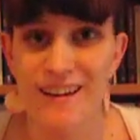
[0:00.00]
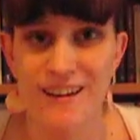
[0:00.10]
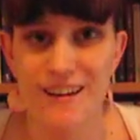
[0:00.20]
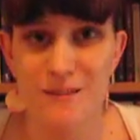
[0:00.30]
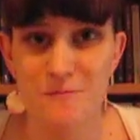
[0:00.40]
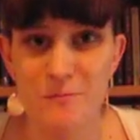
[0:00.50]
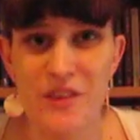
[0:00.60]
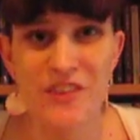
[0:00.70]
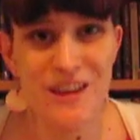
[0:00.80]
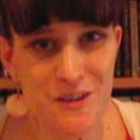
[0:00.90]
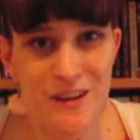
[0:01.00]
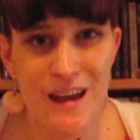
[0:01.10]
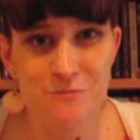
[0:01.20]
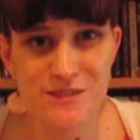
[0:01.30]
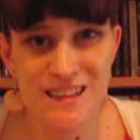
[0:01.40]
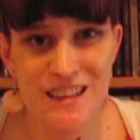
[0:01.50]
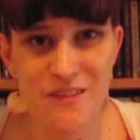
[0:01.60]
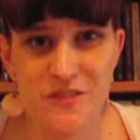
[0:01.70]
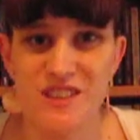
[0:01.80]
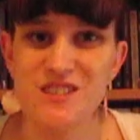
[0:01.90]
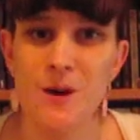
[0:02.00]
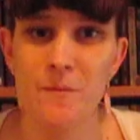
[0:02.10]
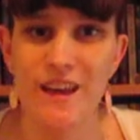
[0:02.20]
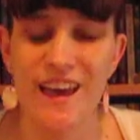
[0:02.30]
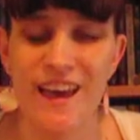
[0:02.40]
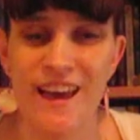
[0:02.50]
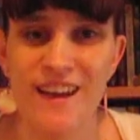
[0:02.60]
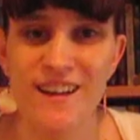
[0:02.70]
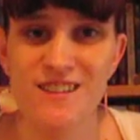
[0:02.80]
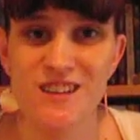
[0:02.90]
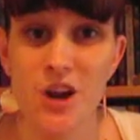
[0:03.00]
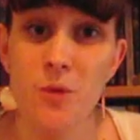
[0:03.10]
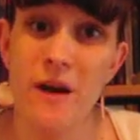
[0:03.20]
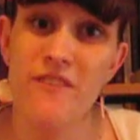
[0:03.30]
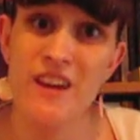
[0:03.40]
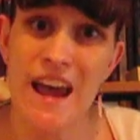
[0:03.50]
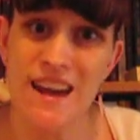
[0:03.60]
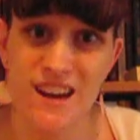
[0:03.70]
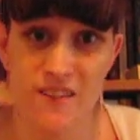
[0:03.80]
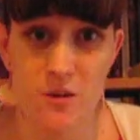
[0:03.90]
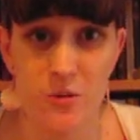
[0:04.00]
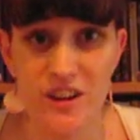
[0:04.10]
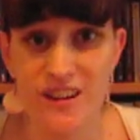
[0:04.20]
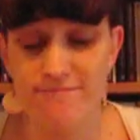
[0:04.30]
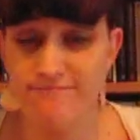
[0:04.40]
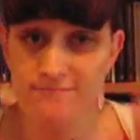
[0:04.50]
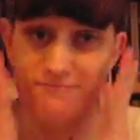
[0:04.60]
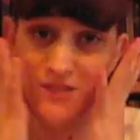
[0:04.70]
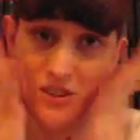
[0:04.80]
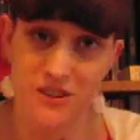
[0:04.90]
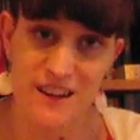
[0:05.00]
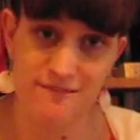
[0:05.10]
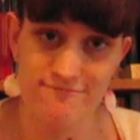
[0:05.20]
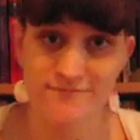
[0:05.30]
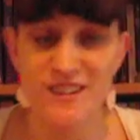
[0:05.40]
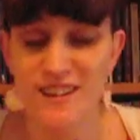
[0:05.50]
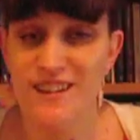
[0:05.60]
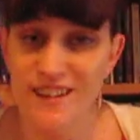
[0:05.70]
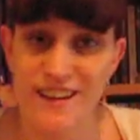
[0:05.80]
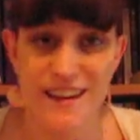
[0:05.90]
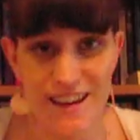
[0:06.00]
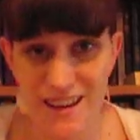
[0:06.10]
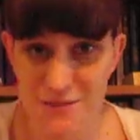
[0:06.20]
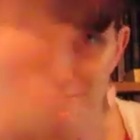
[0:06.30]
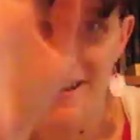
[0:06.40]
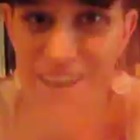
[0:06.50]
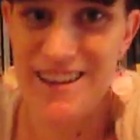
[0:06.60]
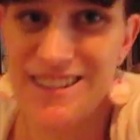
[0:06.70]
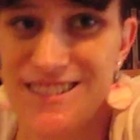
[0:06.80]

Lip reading: But thank you again, Priscilla, for this topic, and I hope I haven't angered everybody. Sorry. Okay, bye.